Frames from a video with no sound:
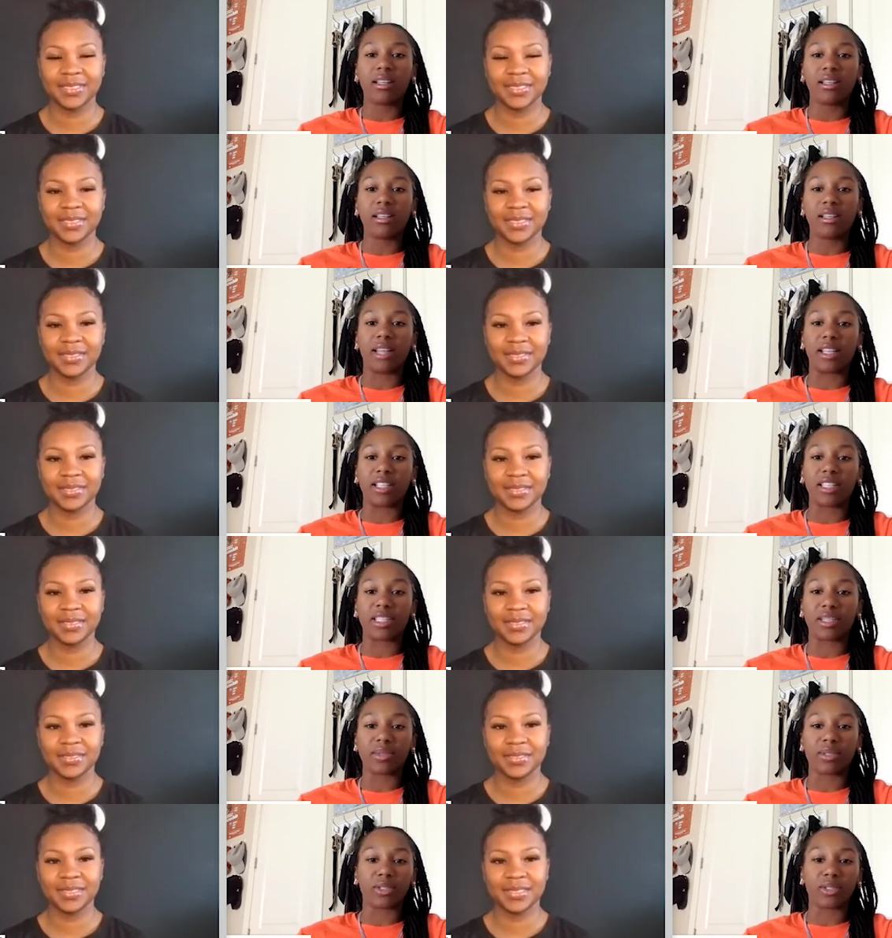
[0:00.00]
Speaker 1: that
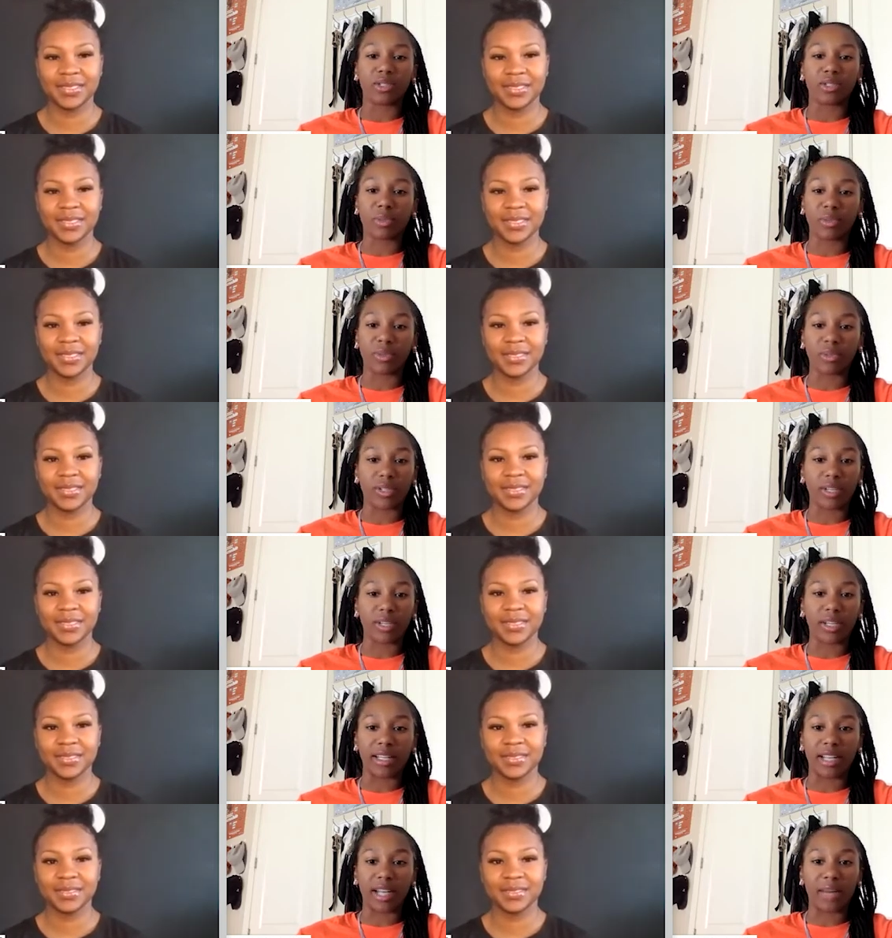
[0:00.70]
she was a triple
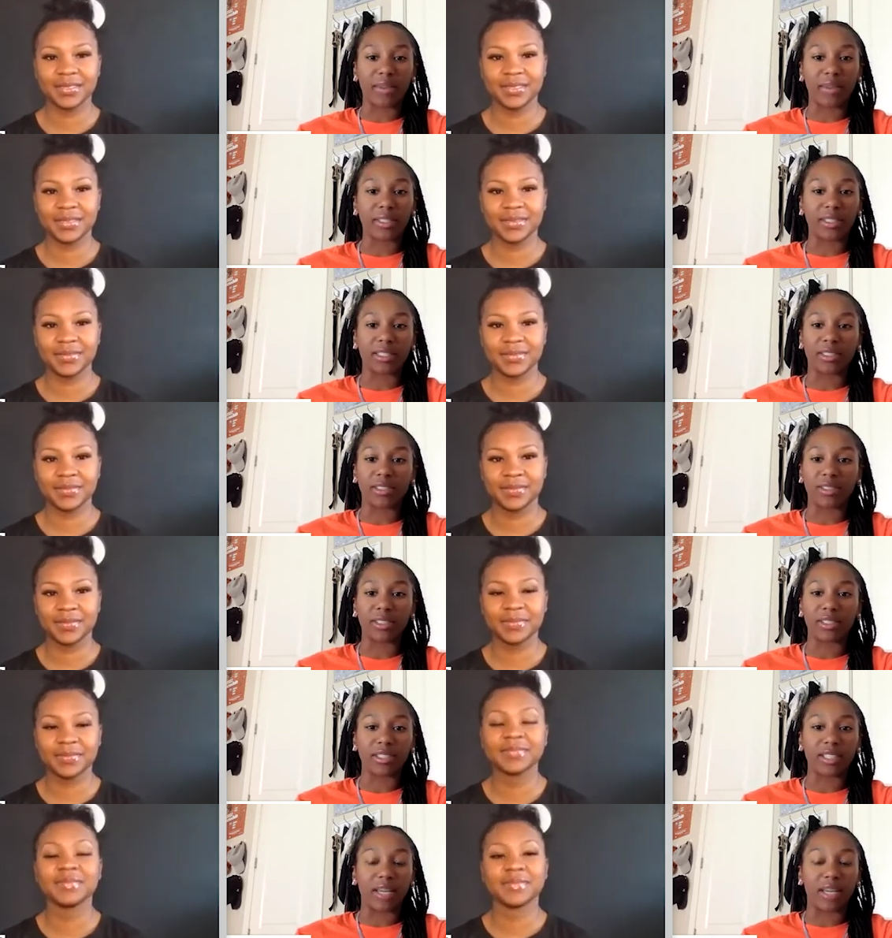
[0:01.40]
threat, and I wanted to do
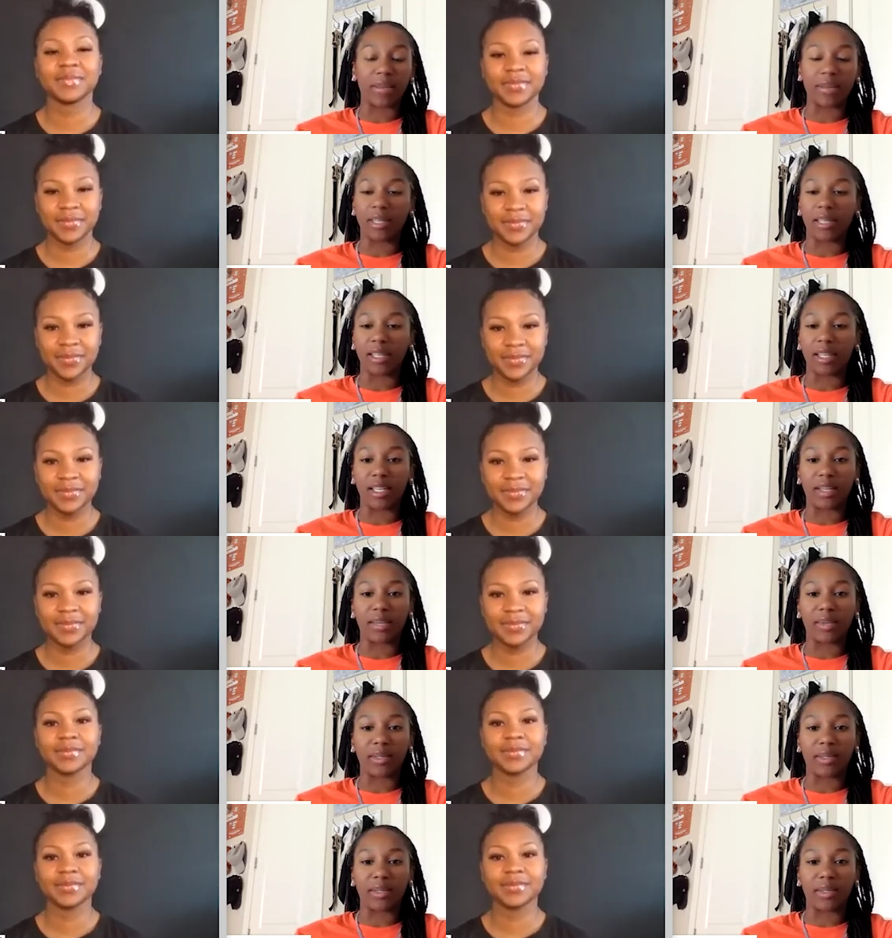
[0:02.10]
the same thing,